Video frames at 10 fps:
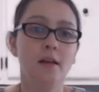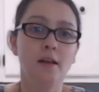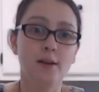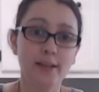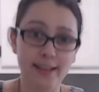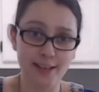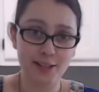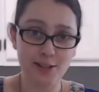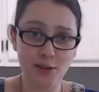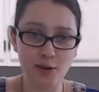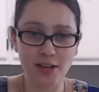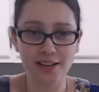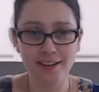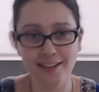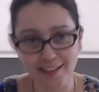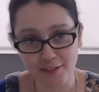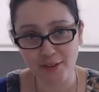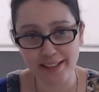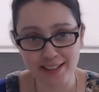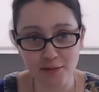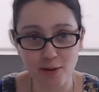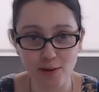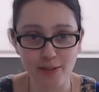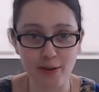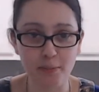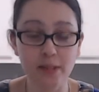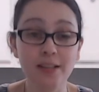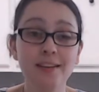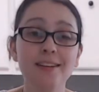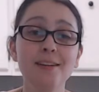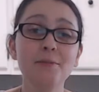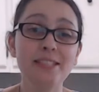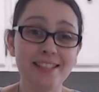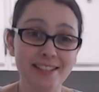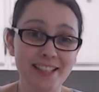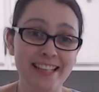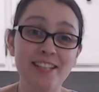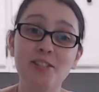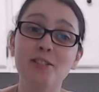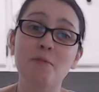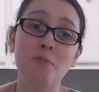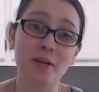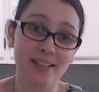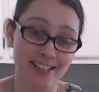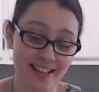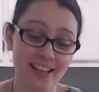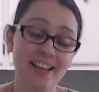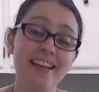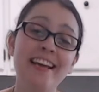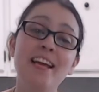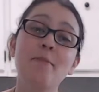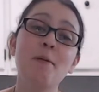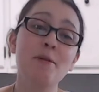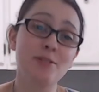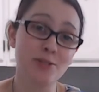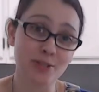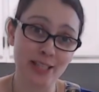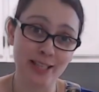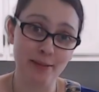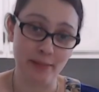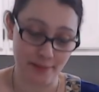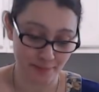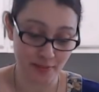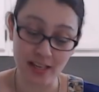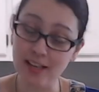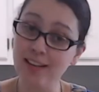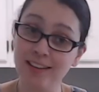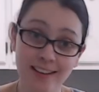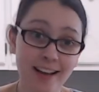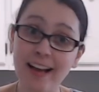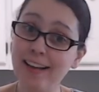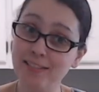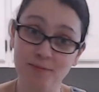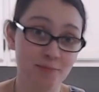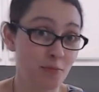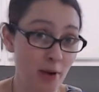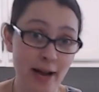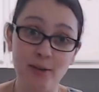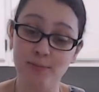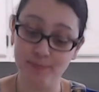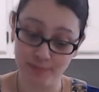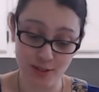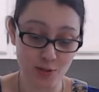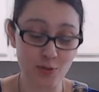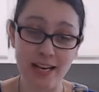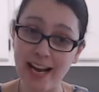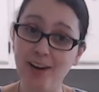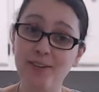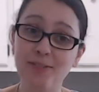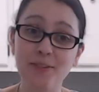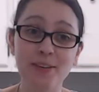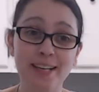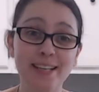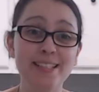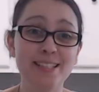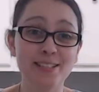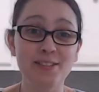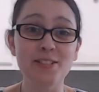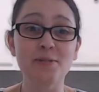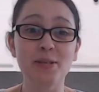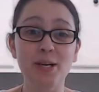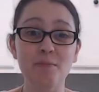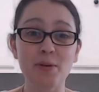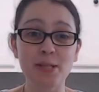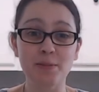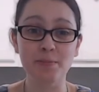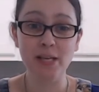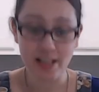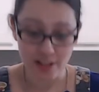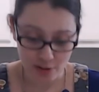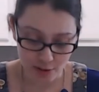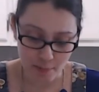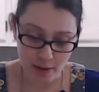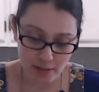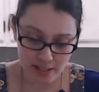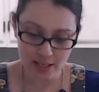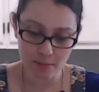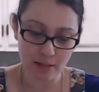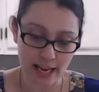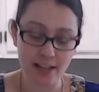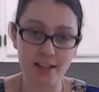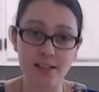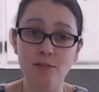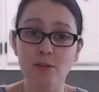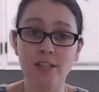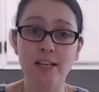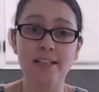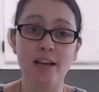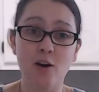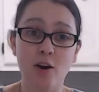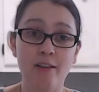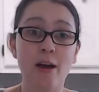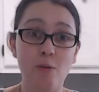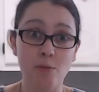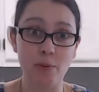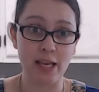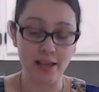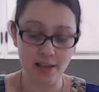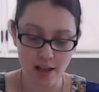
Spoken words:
Okay, so I finally rolled them. Let me tell you, that took some work. And my muscles are killing me. Wow. So now what we're going to do is we're going to put them, they're about the same length. I didn't realize how hard that would be.